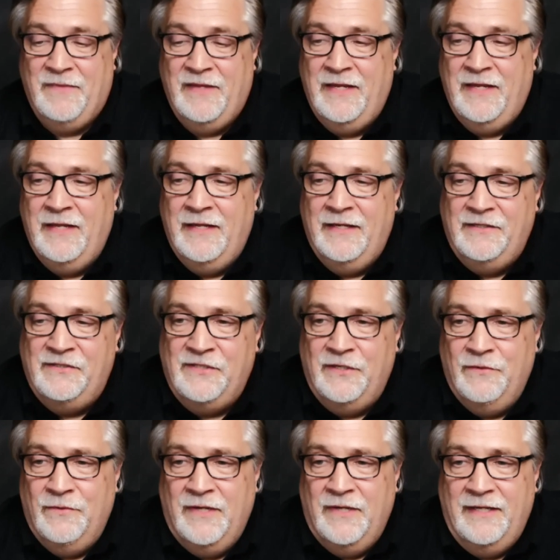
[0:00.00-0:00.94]
So,
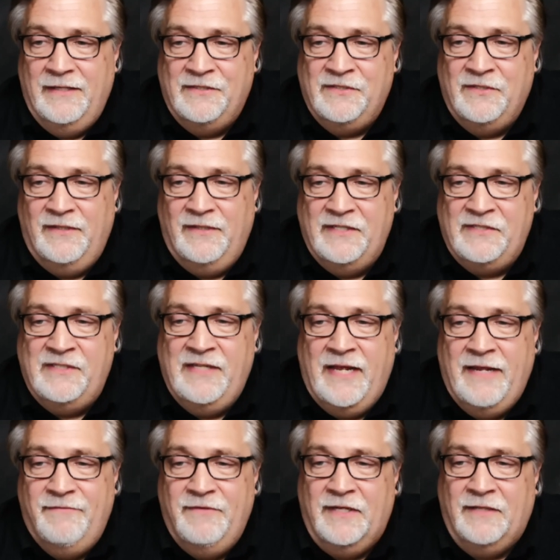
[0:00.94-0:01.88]
uh, so let's
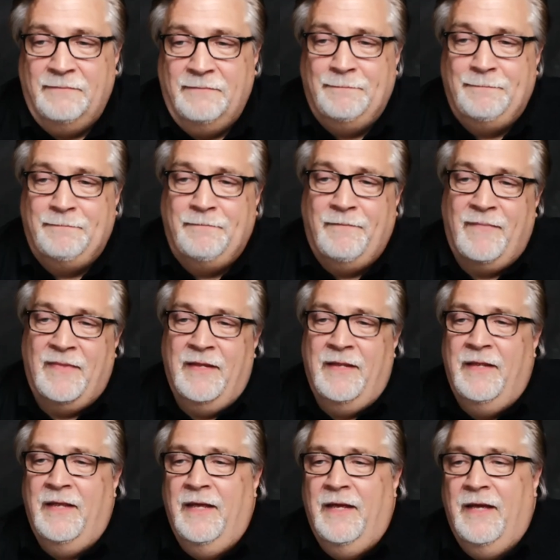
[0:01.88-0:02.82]
dive in.
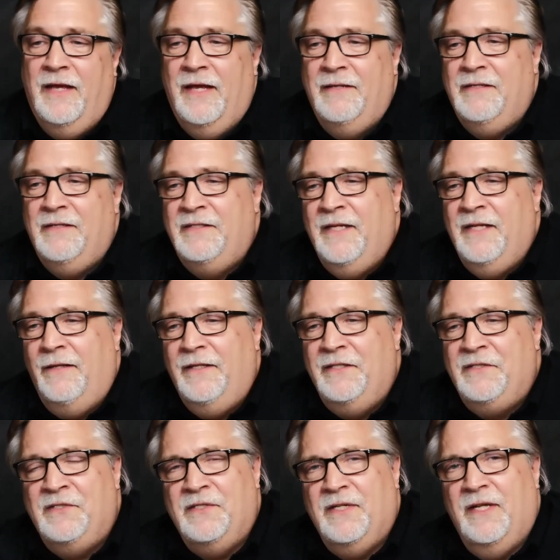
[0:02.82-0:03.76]
Uh, tell
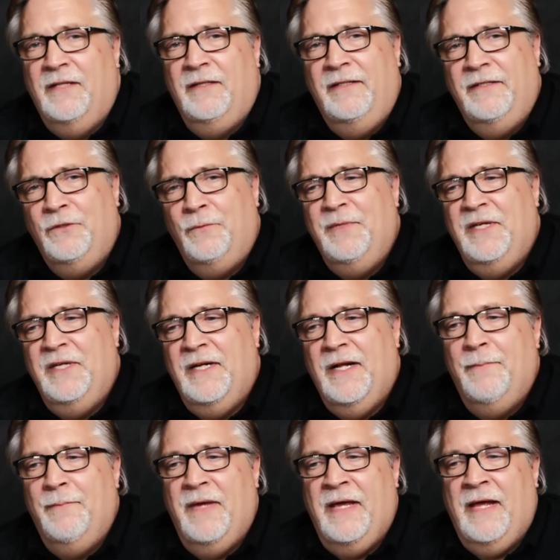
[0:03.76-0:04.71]
us a little bit
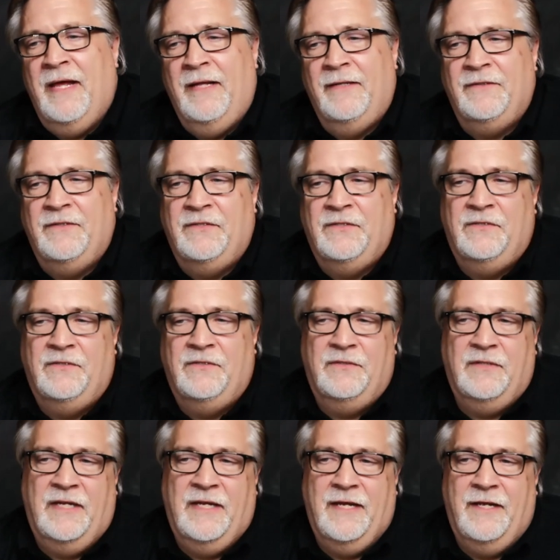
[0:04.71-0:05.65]
about
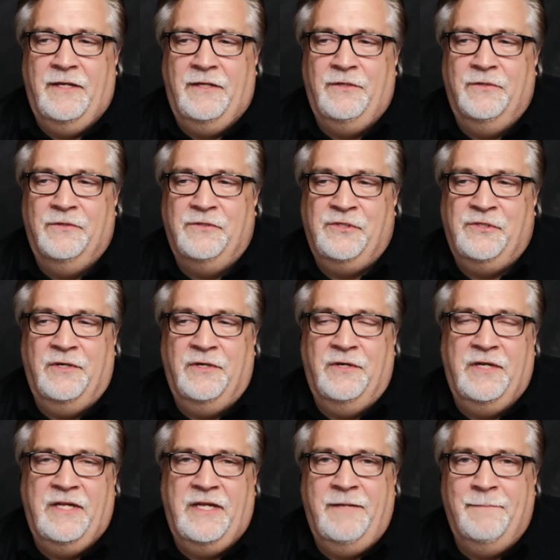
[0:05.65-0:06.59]
uh, your
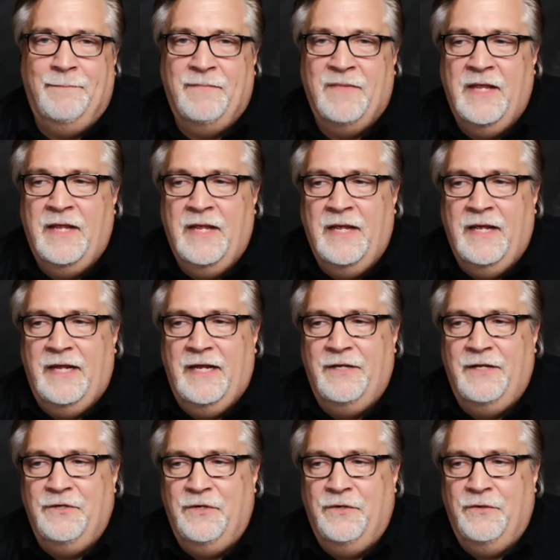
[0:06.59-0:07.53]
journey and
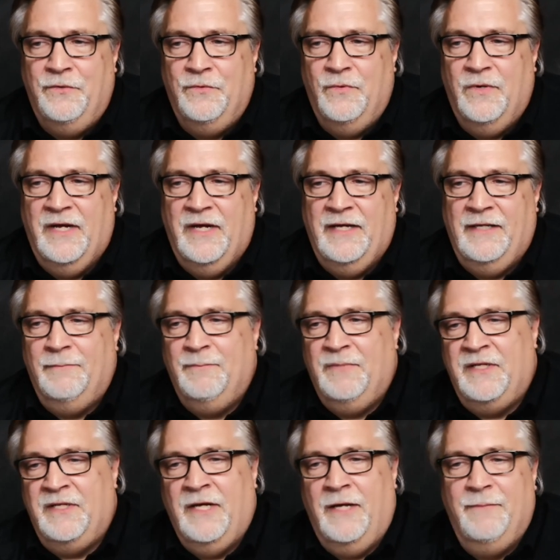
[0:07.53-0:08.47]
you uh,
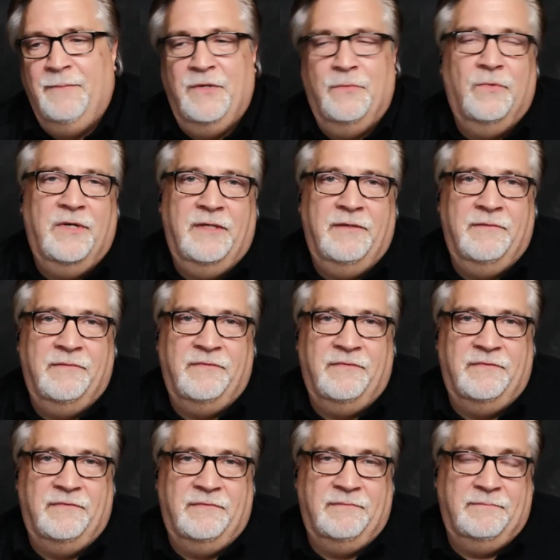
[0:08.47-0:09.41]
becoming one of
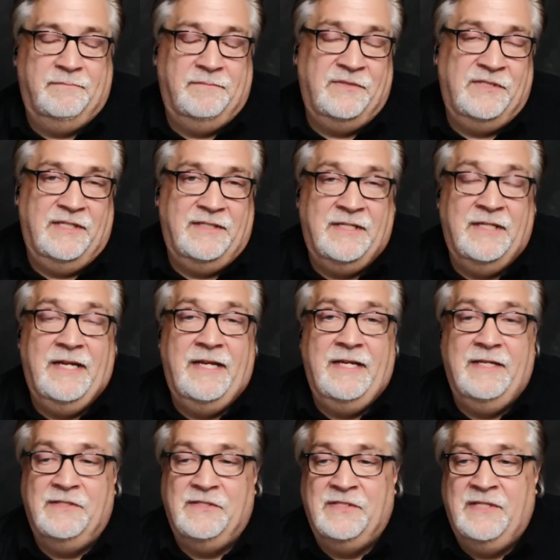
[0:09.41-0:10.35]

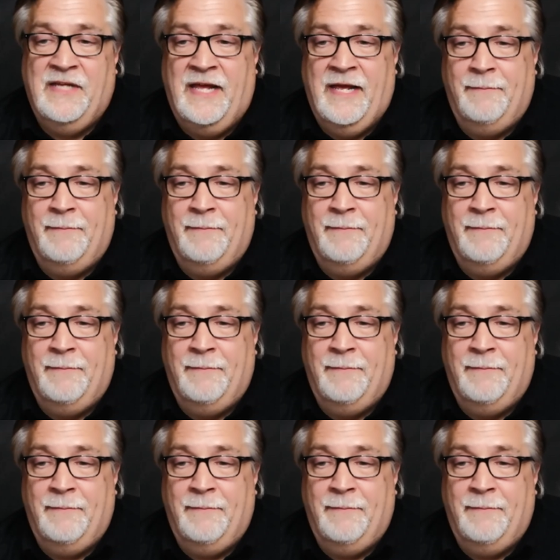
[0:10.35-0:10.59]
today's top